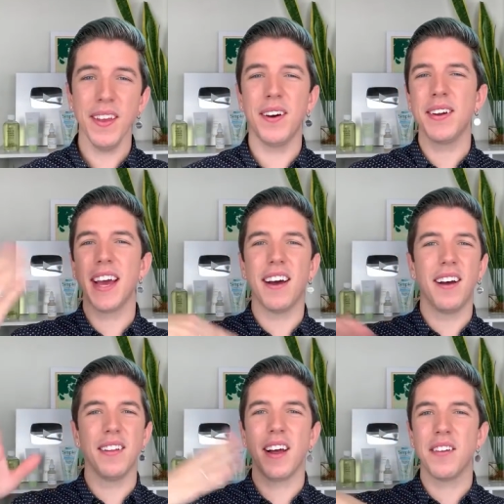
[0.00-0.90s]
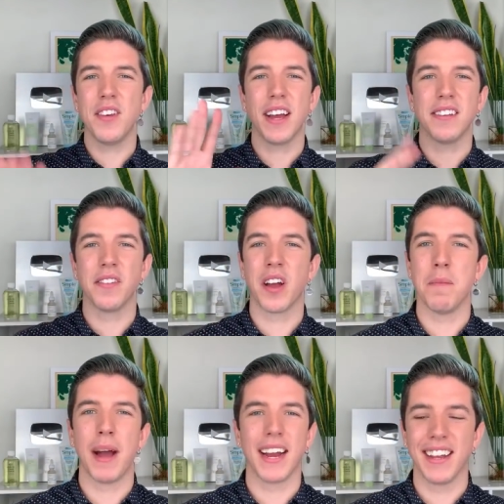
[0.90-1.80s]
Oh yeah, a lot of you guys have
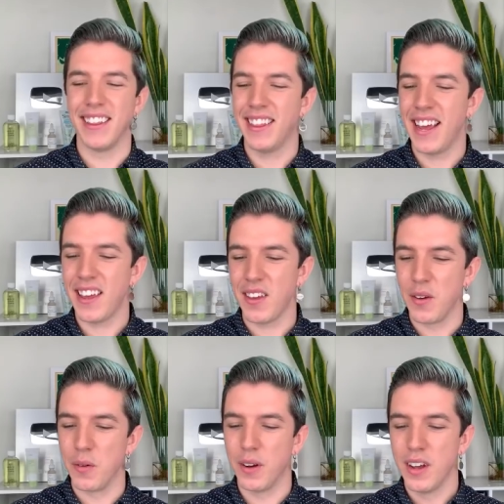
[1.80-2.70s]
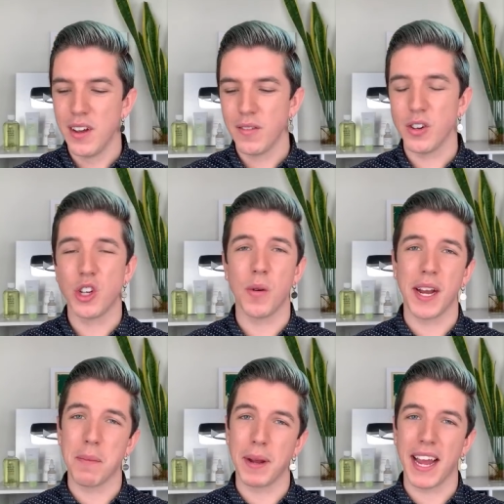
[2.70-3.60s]
come back in. Thank you for
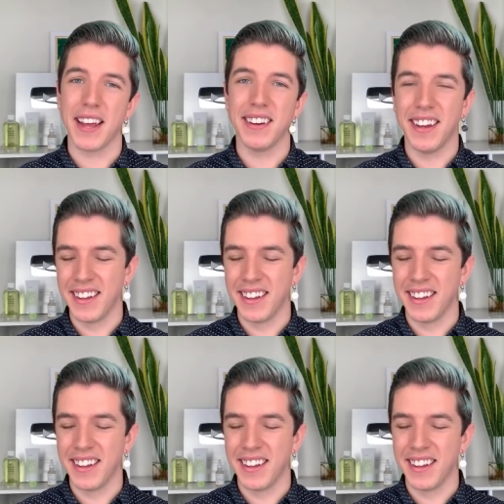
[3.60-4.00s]
showing up again.